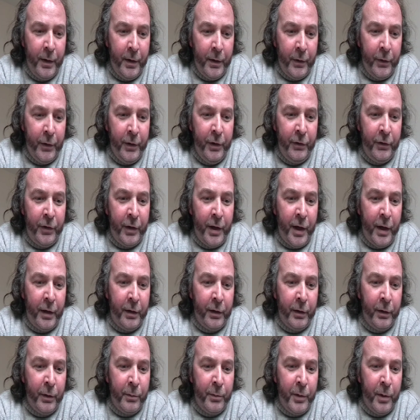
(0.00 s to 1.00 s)
These are getting a
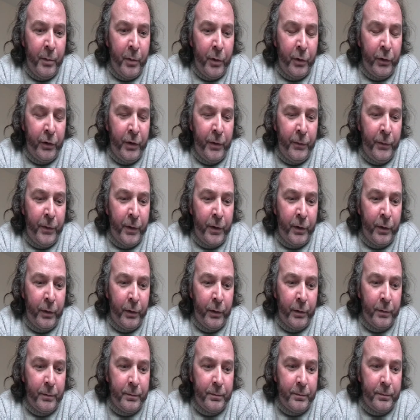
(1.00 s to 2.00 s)
little bit more difficult